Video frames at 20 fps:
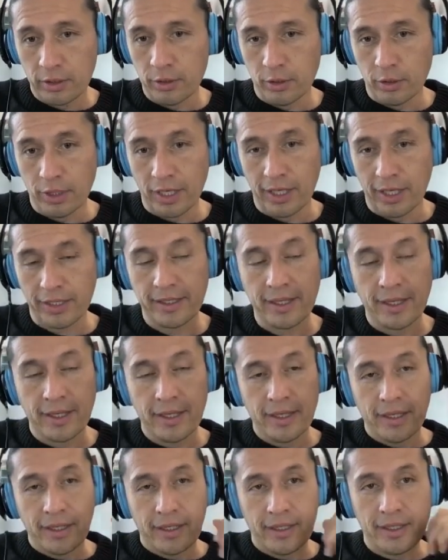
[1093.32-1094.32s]
Like
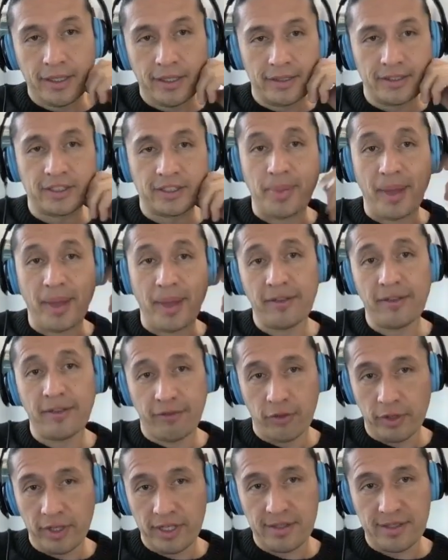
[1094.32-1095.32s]
in
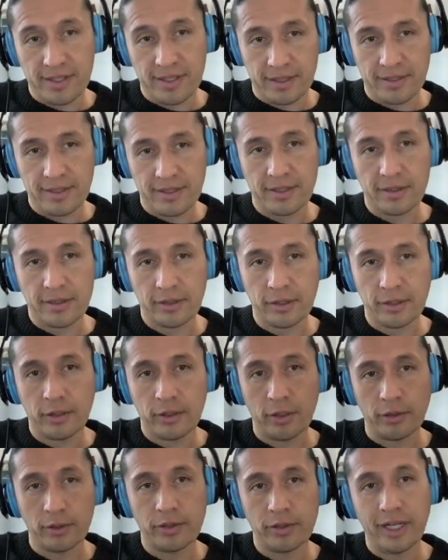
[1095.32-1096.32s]
Spain, for instance,
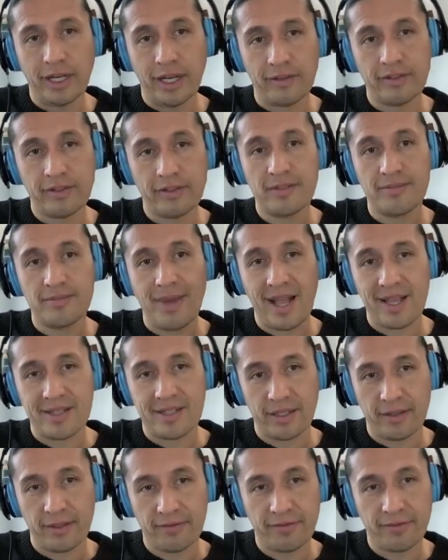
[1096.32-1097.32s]
they have this
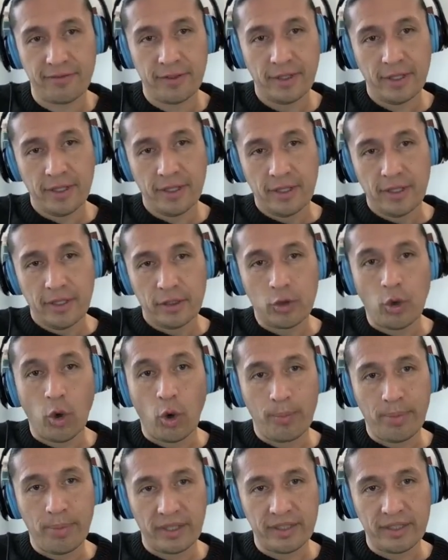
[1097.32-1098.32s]
massive
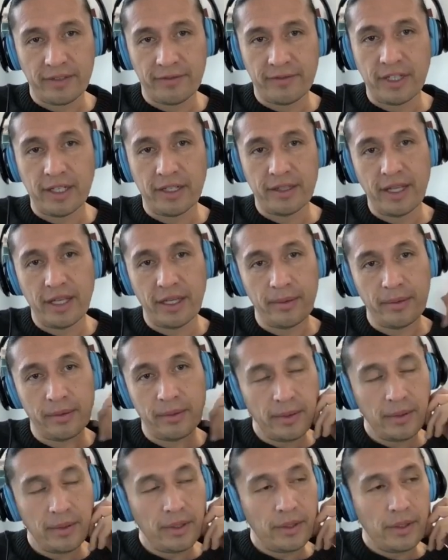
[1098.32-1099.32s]
cooperative that
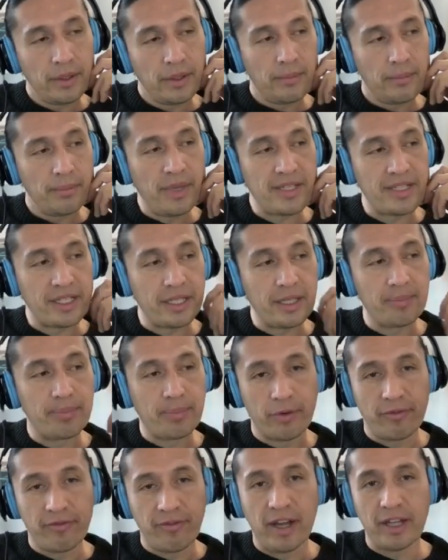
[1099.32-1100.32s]
they basically
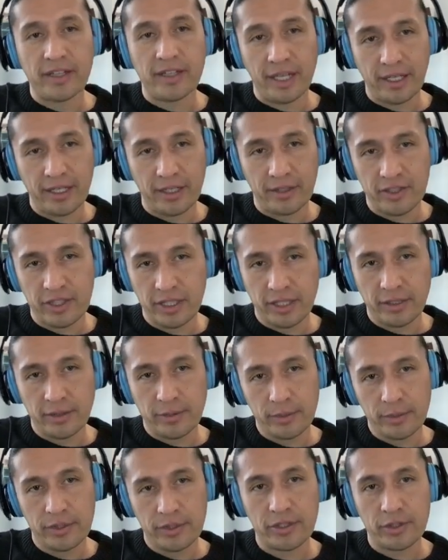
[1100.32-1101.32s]
provide
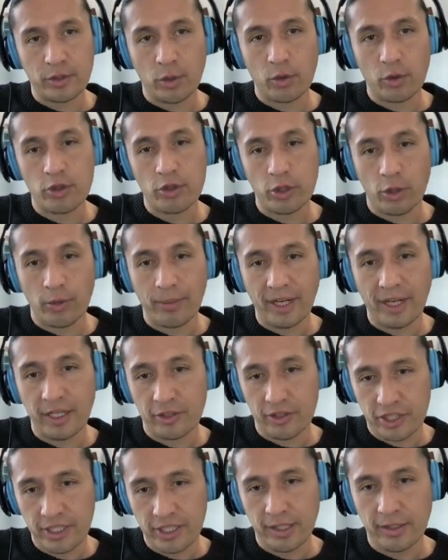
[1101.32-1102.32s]
energy, which is called Some
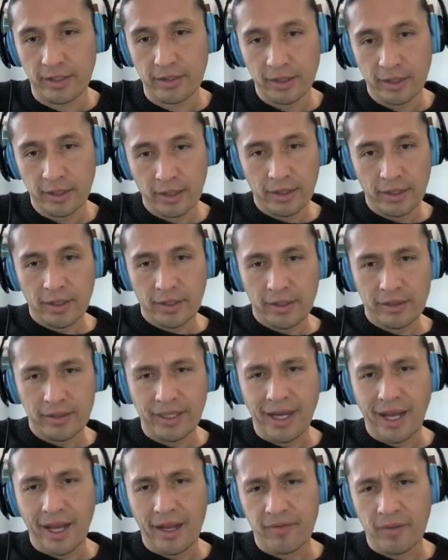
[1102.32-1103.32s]
Energia.
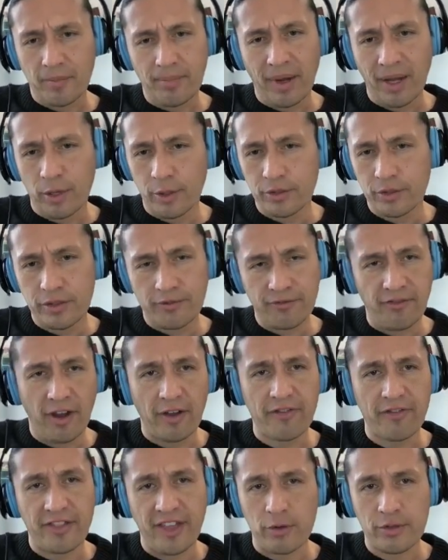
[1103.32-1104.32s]
They have about
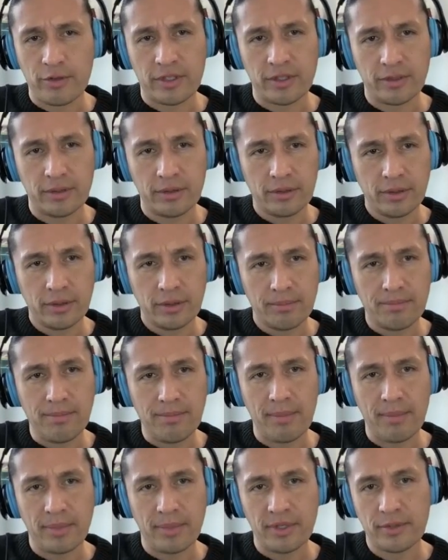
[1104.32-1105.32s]
5,000
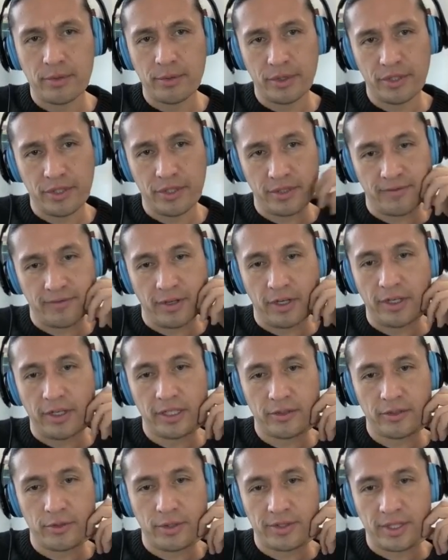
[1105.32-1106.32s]
members, which is
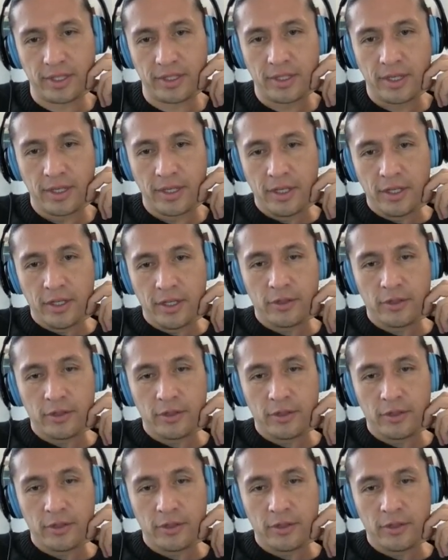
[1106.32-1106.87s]
very interesting.